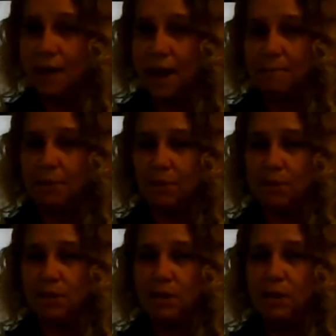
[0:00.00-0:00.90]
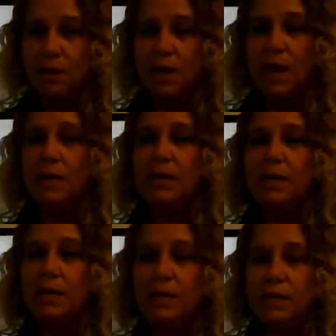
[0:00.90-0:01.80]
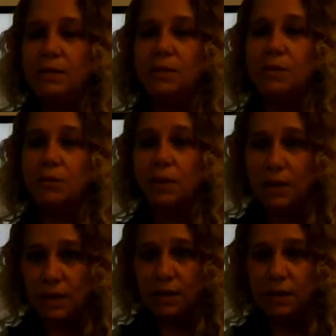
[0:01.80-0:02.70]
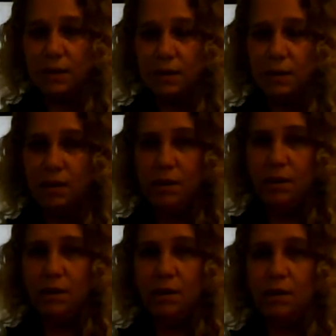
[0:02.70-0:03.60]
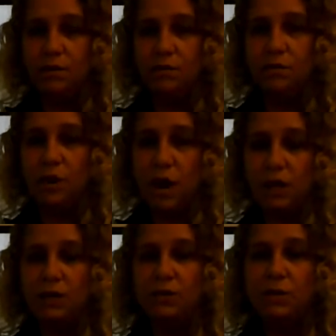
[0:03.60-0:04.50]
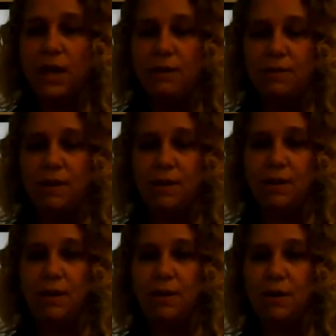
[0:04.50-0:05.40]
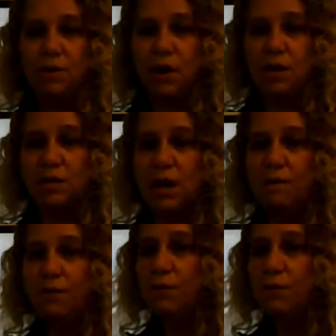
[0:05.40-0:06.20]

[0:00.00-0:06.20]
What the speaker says: apples, and he eats 3. So draw your 7 and then cross off